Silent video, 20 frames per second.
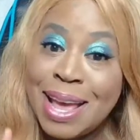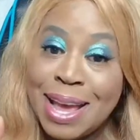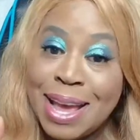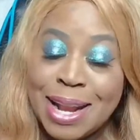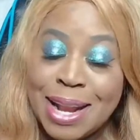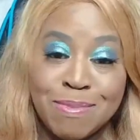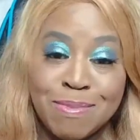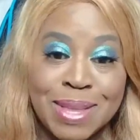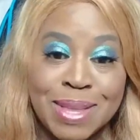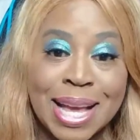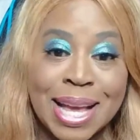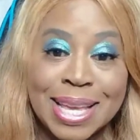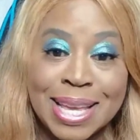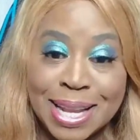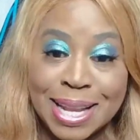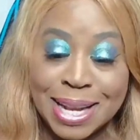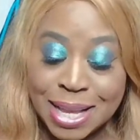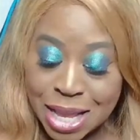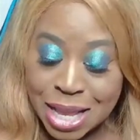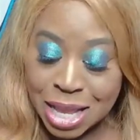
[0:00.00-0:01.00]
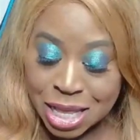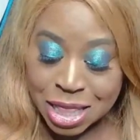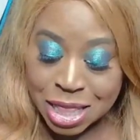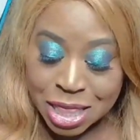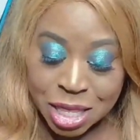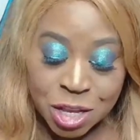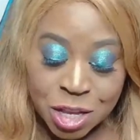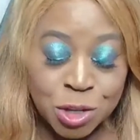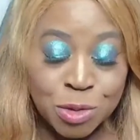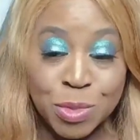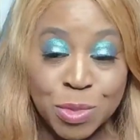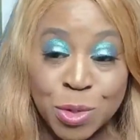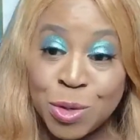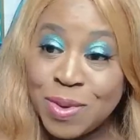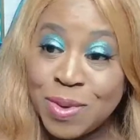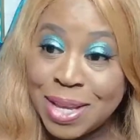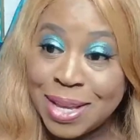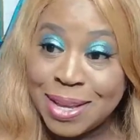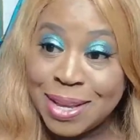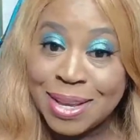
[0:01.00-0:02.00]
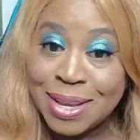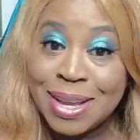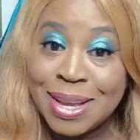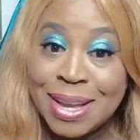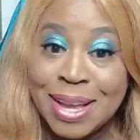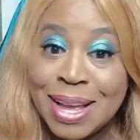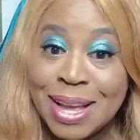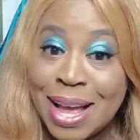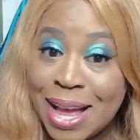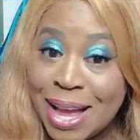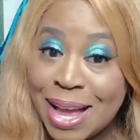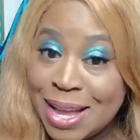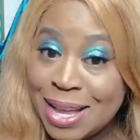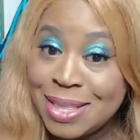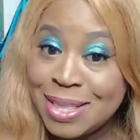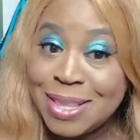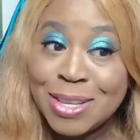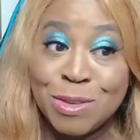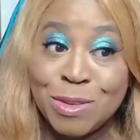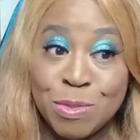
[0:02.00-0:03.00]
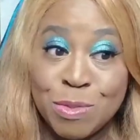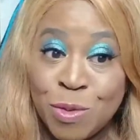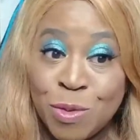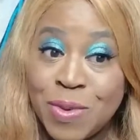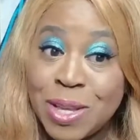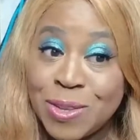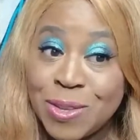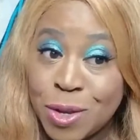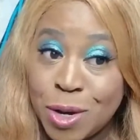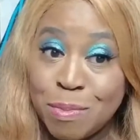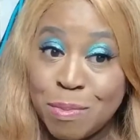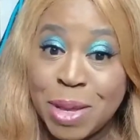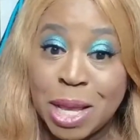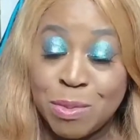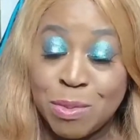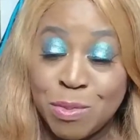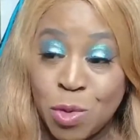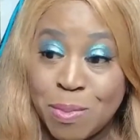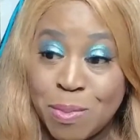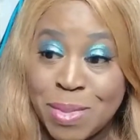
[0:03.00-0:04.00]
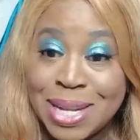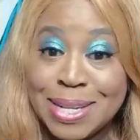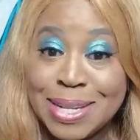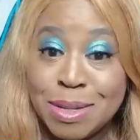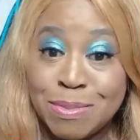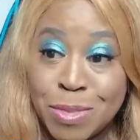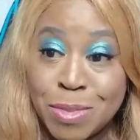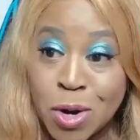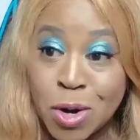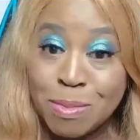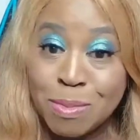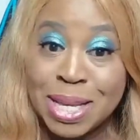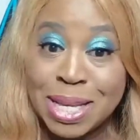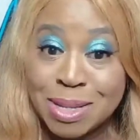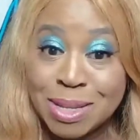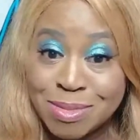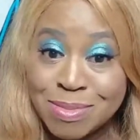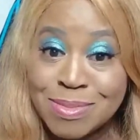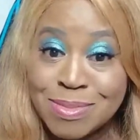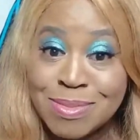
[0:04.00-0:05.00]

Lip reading: And I'm not kidding. This movie, this movie is going to make more money than Barbie